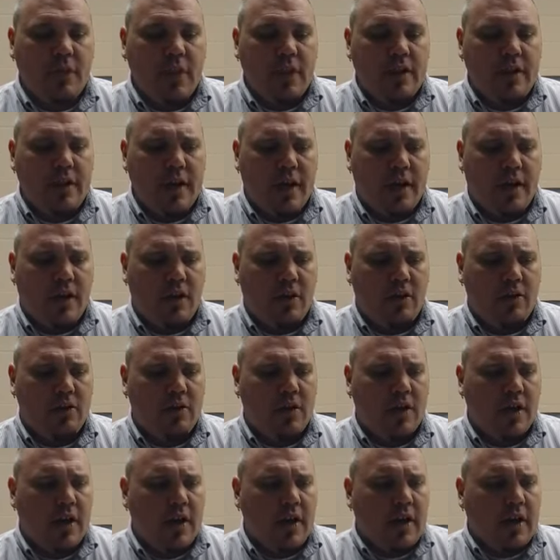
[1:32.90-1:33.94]

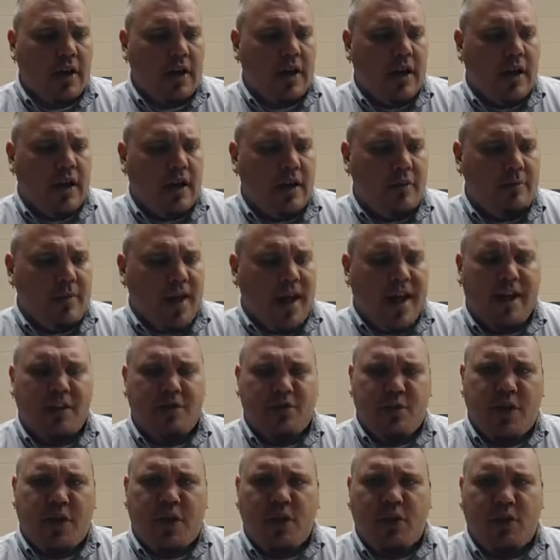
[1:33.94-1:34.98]
Now,
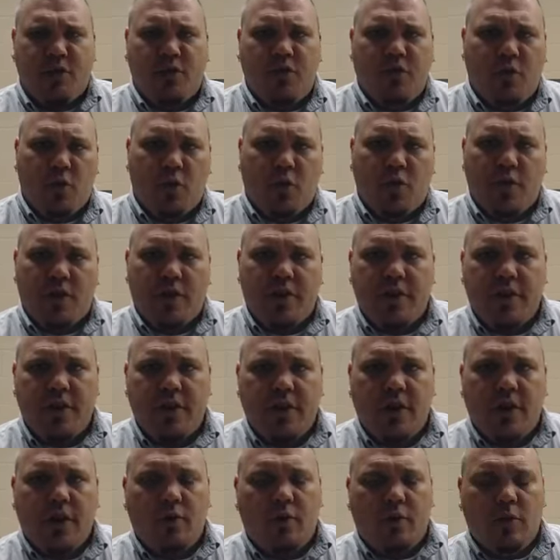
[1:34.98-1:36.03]
as we go forward,
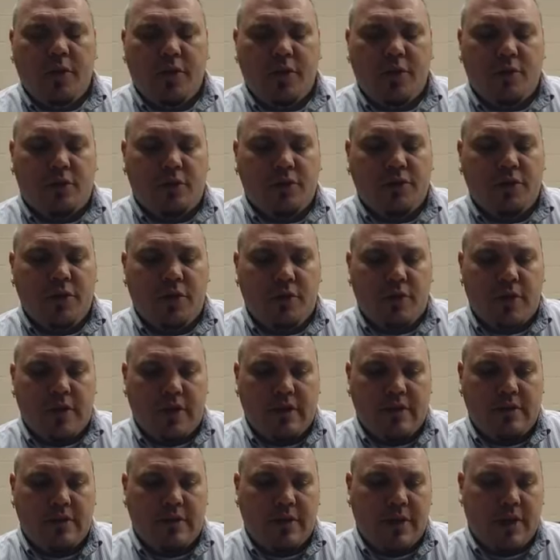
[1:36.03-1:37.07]
what you'll
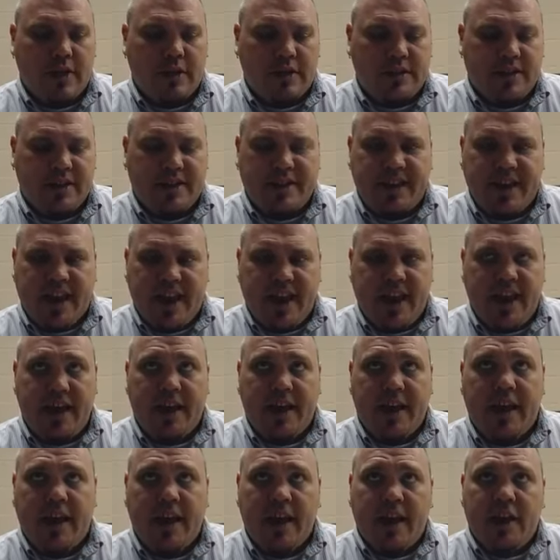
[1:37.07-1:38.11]
notice
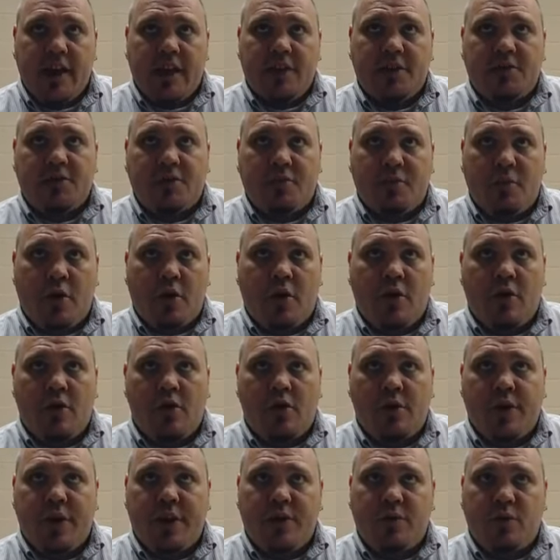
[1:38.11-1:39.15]
today,
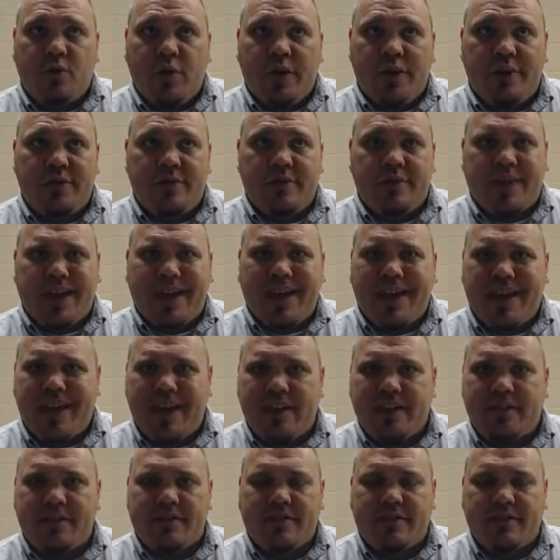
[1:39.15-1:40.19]
tomorrow, and Wednesday,
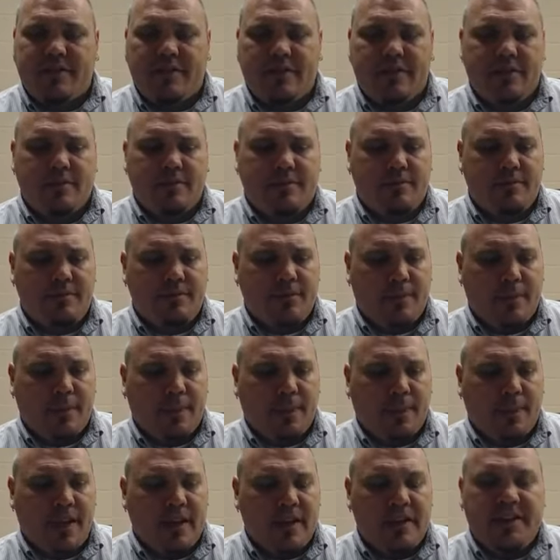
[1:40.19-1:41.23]
it's
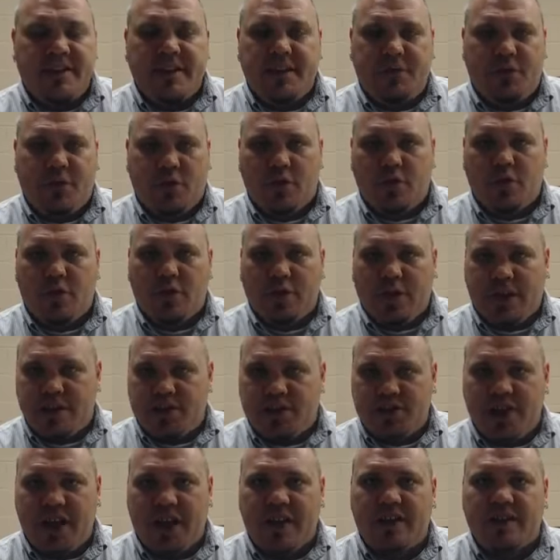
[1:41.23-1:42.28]
difficult and
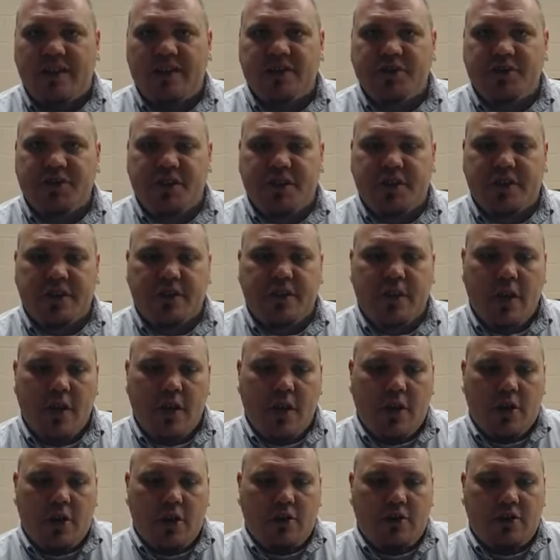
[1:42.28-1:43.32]
challenging
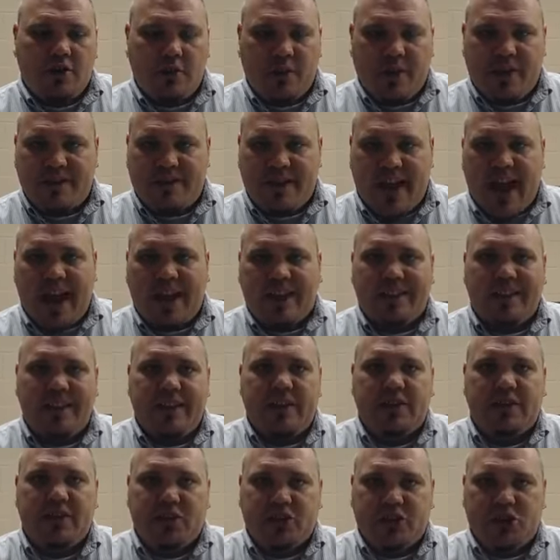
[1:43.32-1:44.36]
to exactly
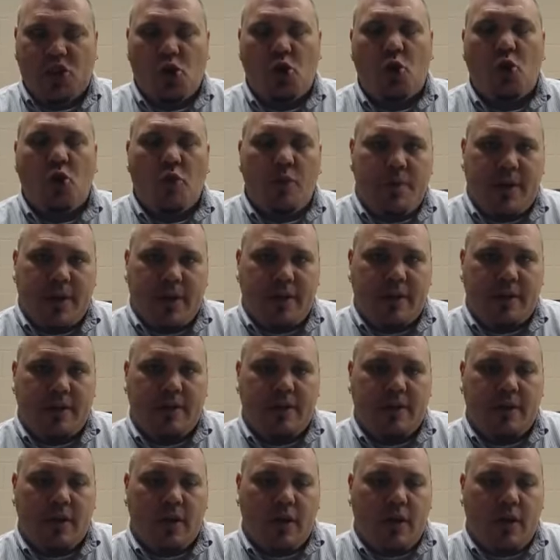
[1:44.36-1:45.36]
determine